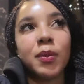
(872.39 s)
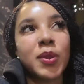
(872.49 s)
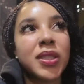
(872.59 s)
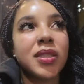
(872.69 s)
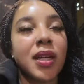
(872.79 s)
It
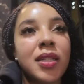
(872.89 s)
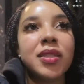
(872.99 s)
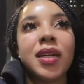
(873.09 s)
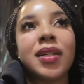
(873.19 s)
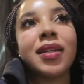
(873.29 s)
was
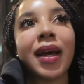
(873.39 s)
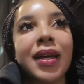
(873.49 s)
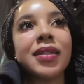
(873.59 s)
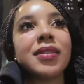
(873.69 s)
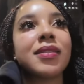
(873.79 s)
such a
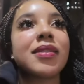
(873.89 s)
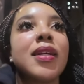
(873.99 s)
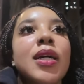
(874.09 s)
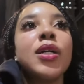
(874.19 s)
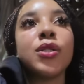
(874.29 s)
nice
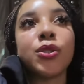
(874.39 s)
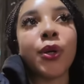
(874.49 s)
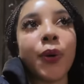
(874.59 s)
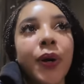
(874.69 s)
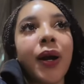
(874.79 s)

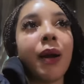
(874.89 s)
tour.